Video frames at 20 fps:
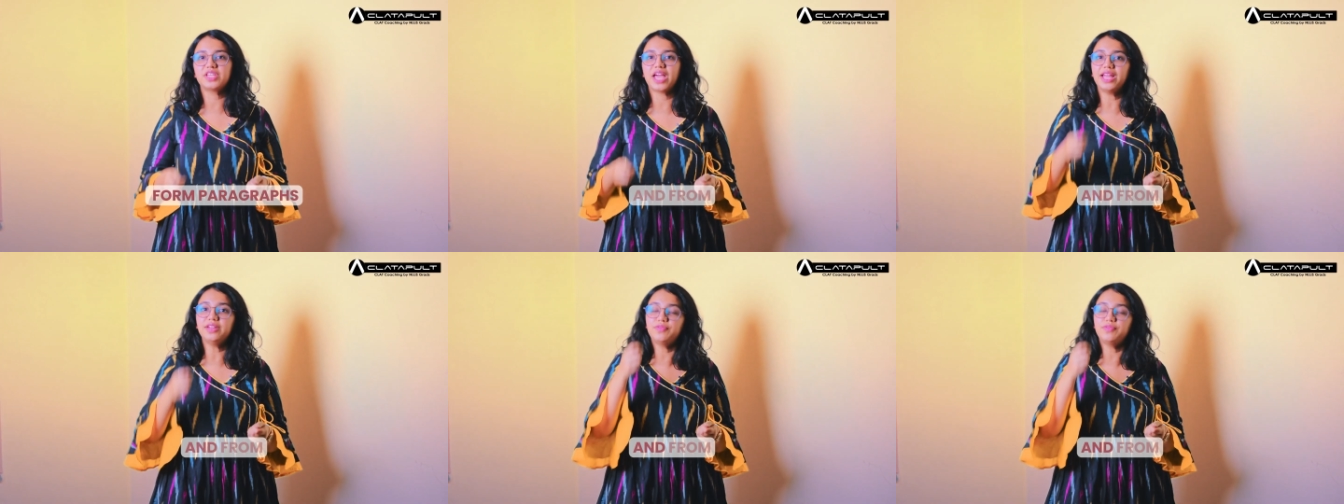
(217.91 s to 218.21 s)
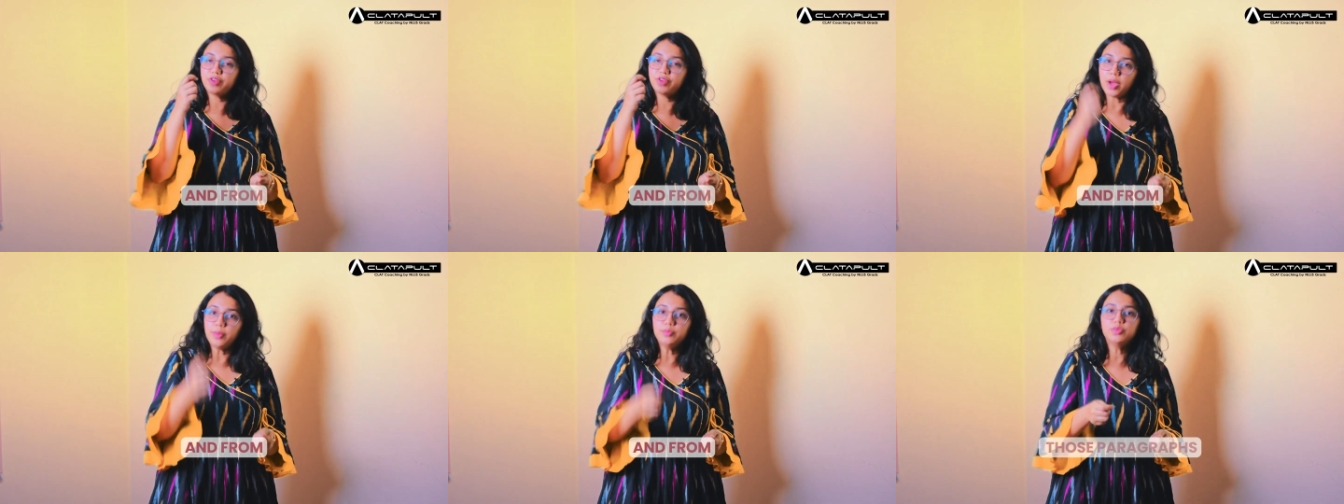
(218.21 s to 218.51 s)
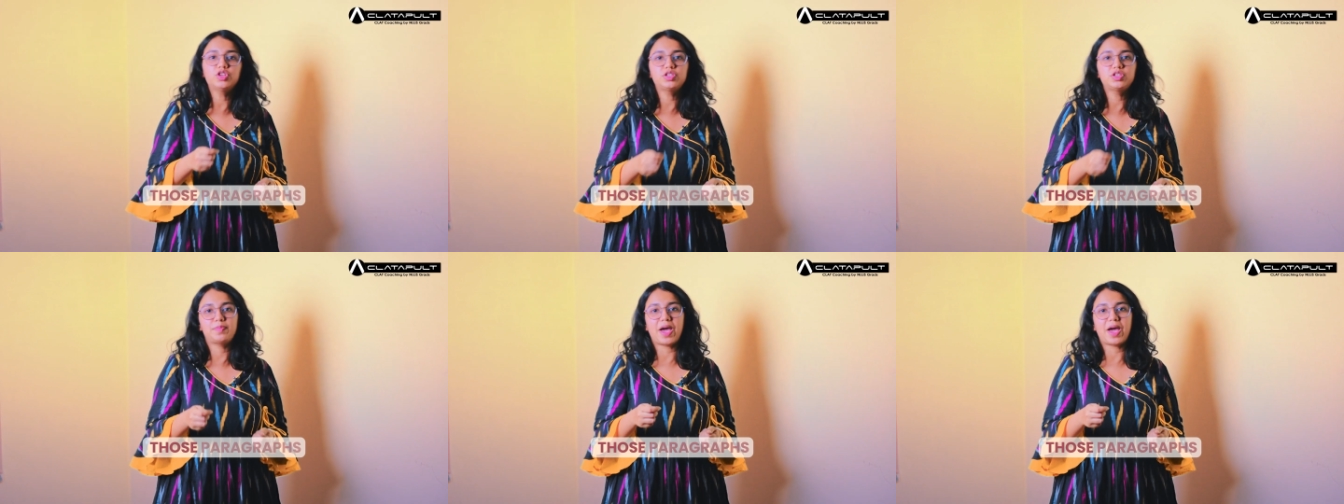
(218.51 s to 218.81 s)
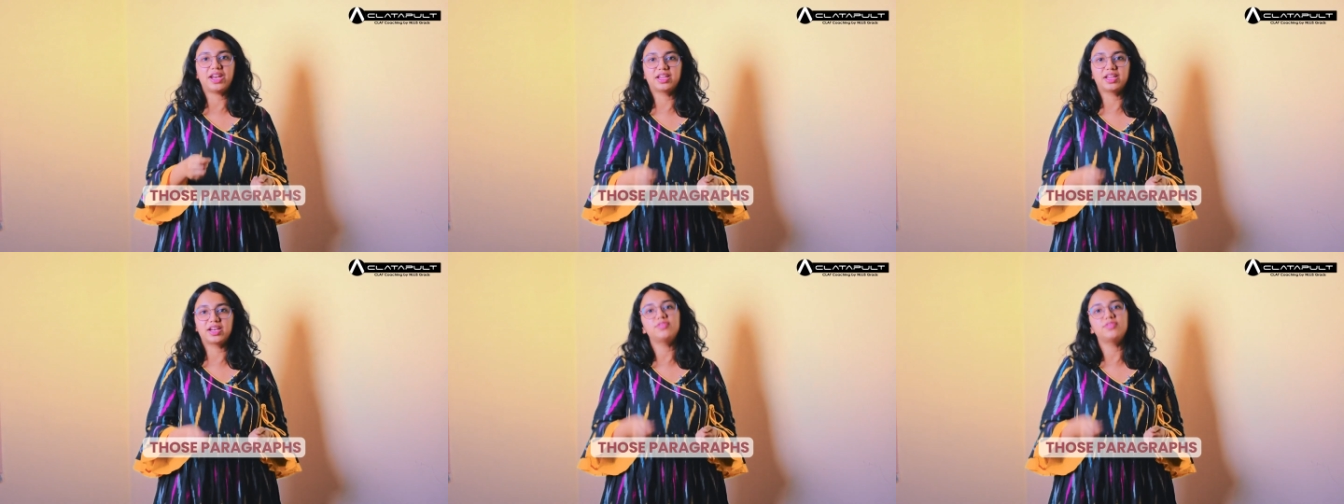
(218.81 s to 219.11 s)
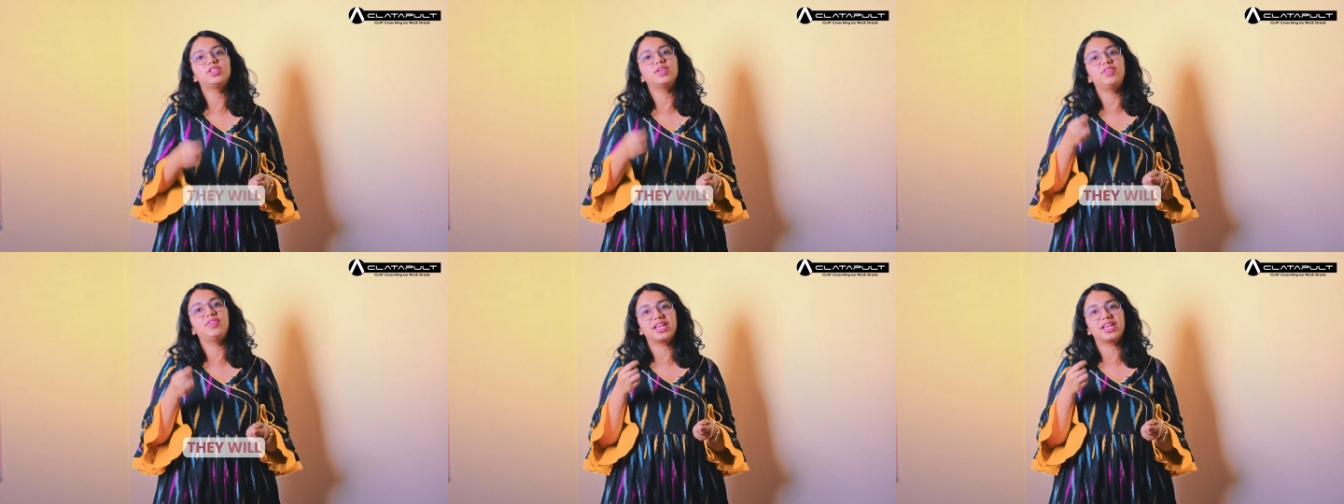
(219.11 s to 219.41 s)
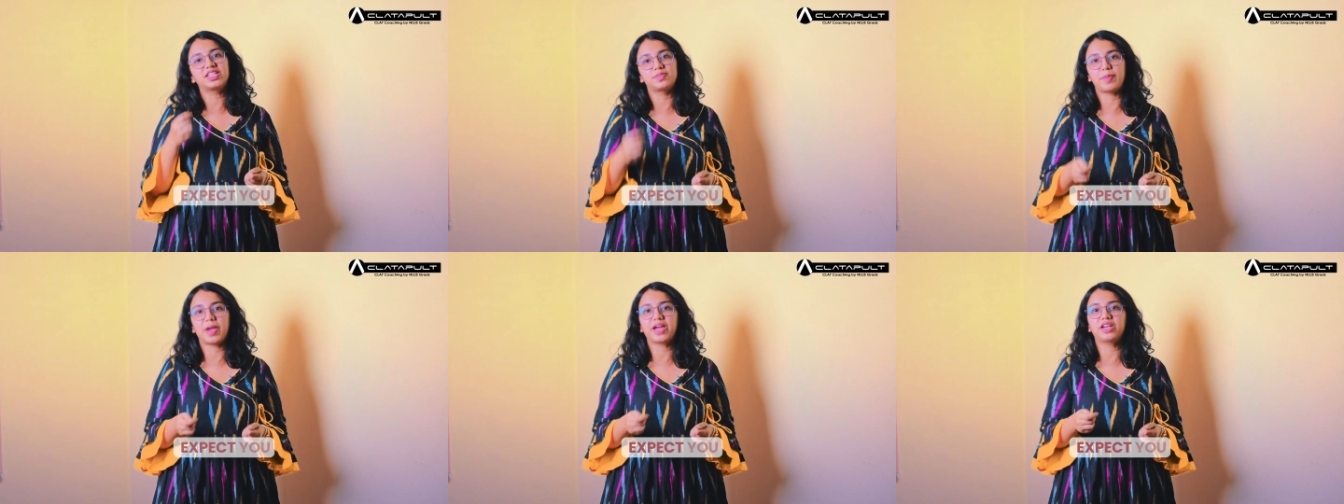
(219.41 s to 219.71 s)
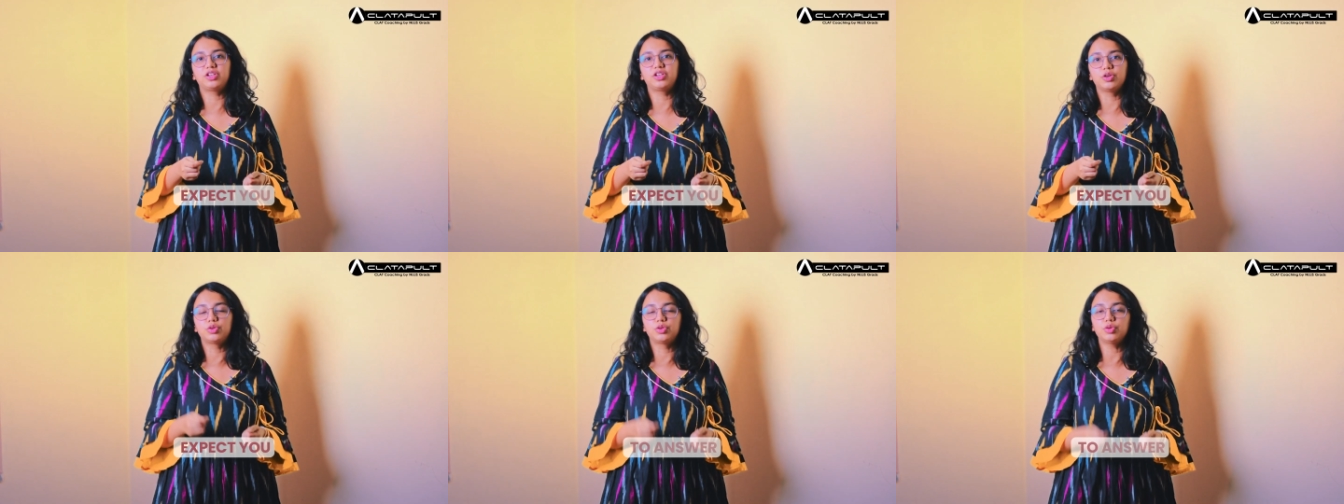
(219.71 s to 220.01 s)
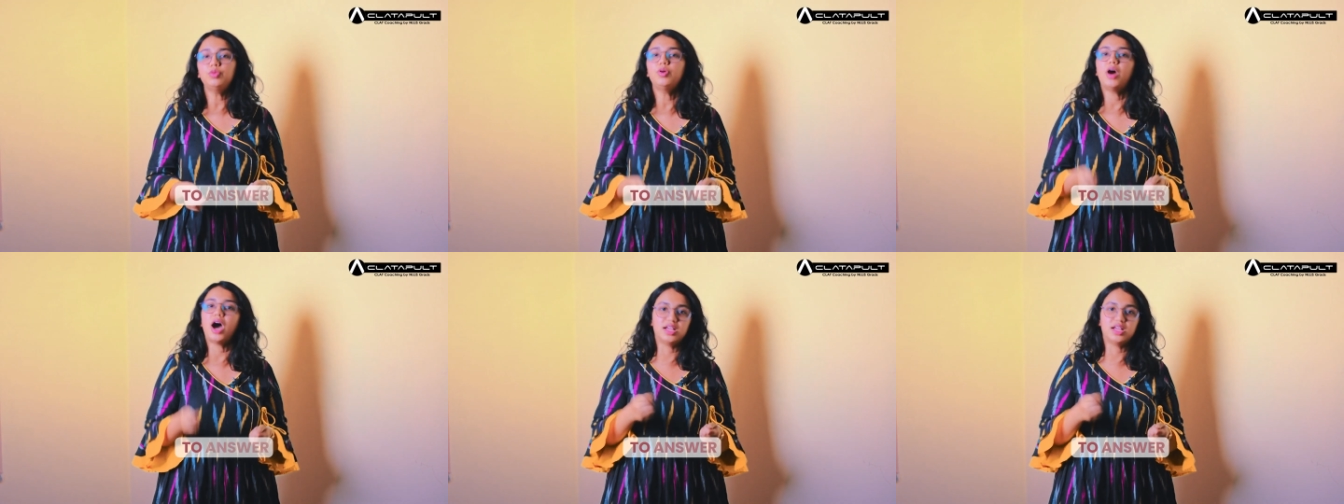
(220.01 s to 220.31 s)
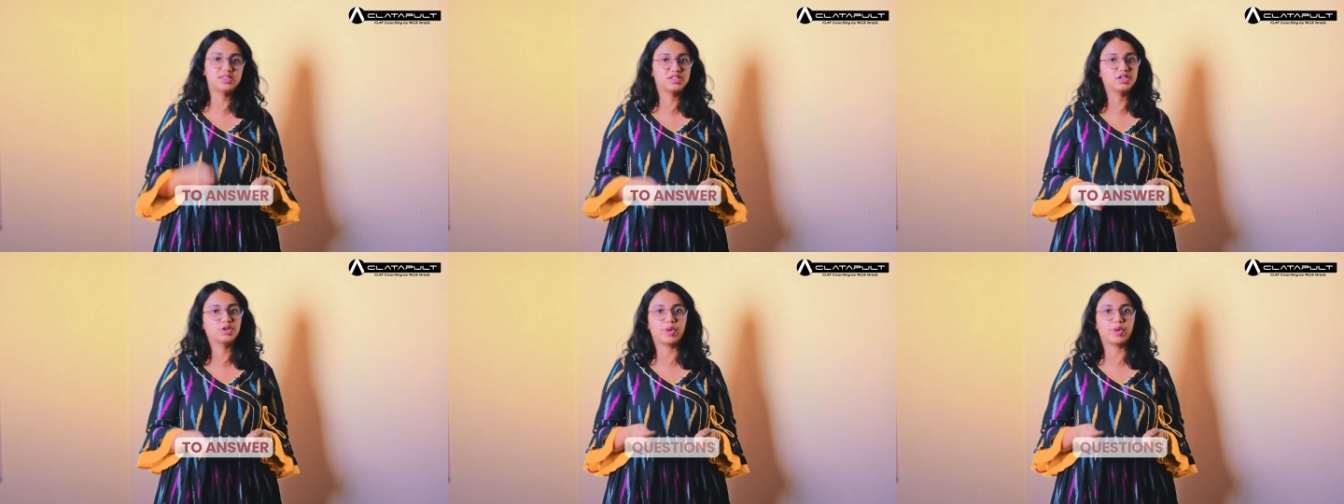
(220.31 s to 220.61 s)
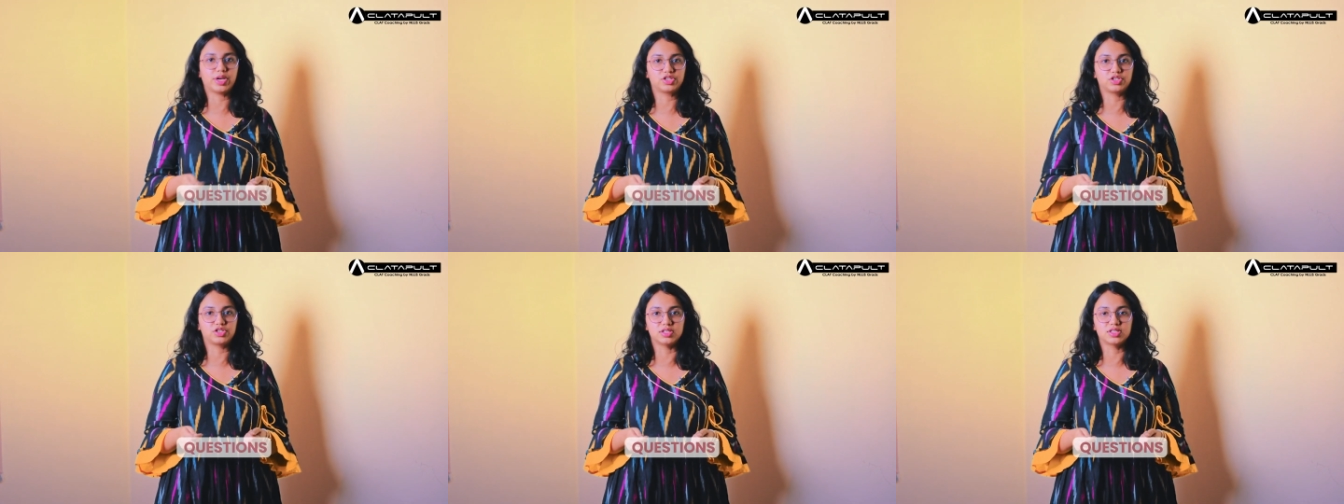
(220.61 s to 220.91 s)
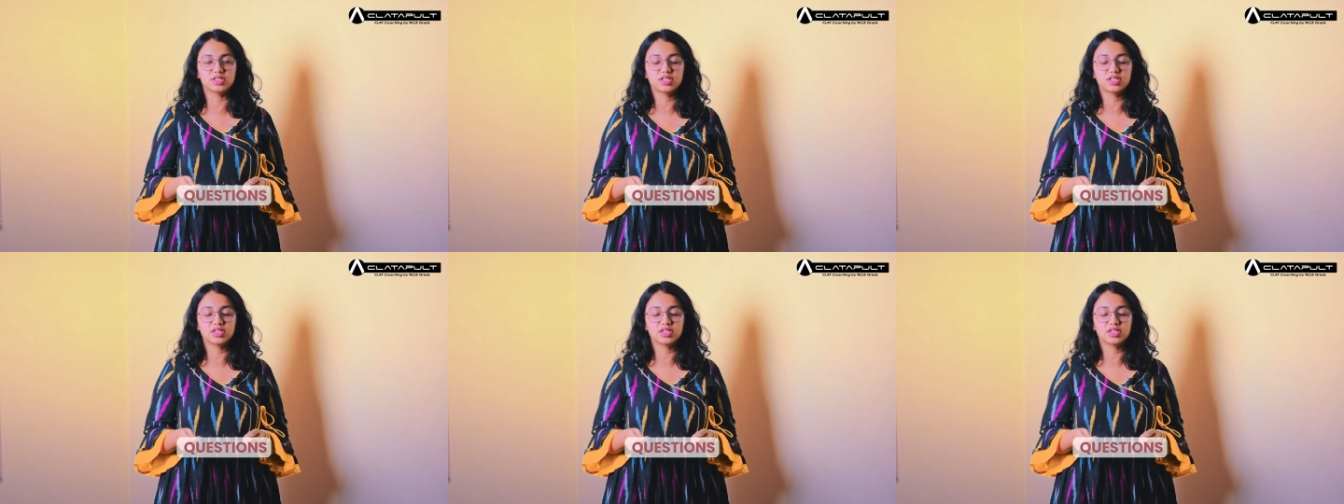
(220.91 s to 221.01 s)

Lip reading: and from those paragraphs, they will expect you to answer questions.